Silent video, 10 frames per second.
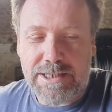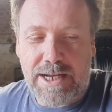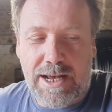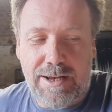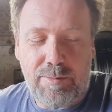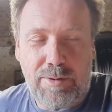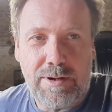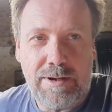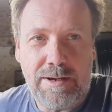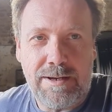jab,
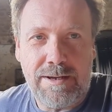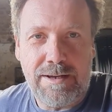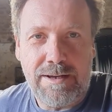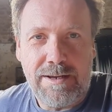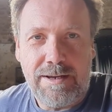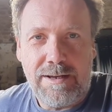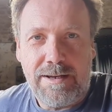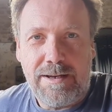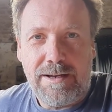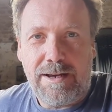
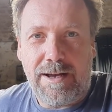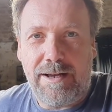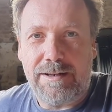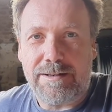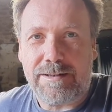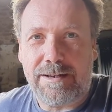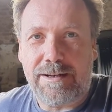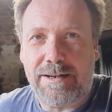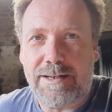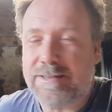and
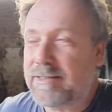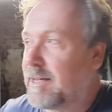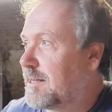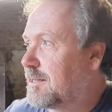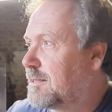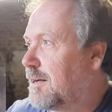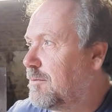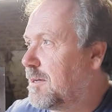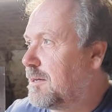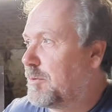it's taking its
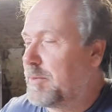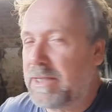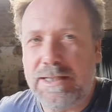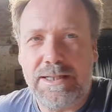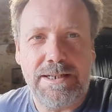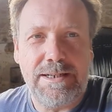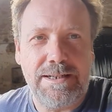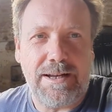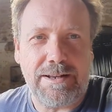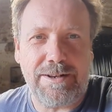toll a little bit.
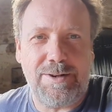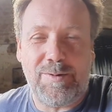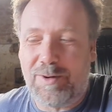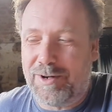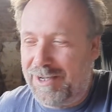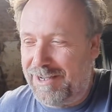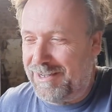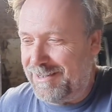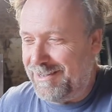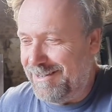I don't know
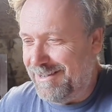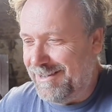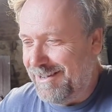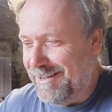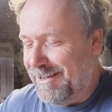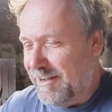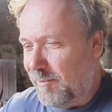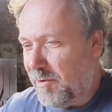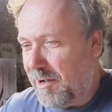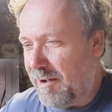why,
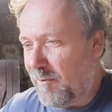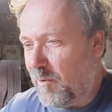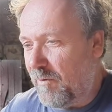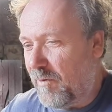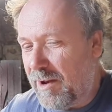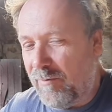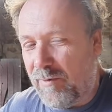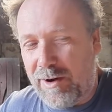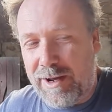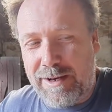but I've been feeling
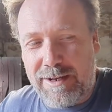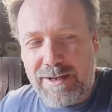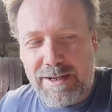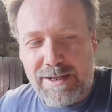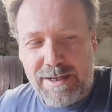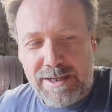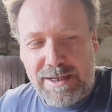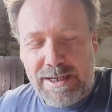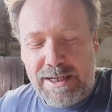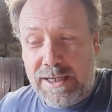fine
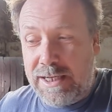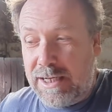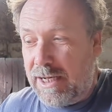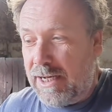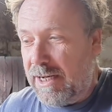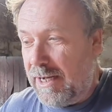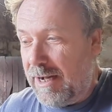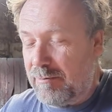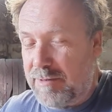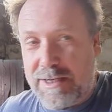
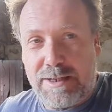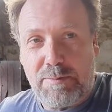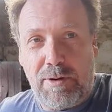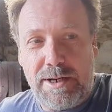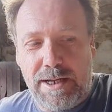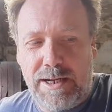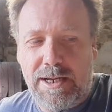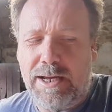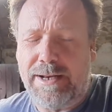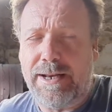up until this point,
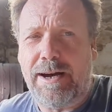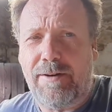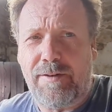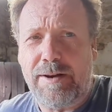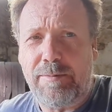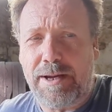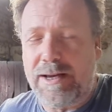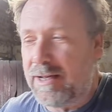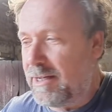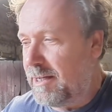and now I feel a bit
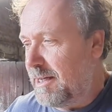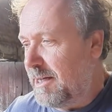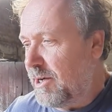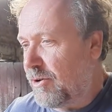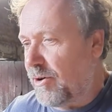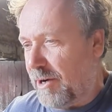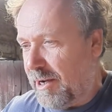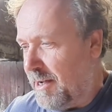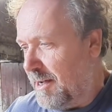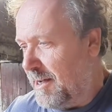
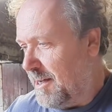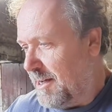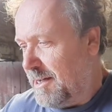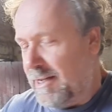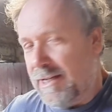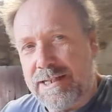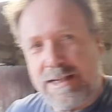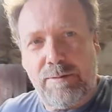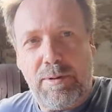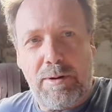crook.
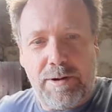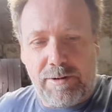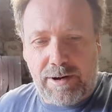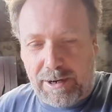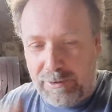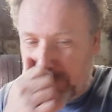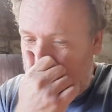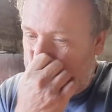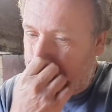So, but we'll crack on.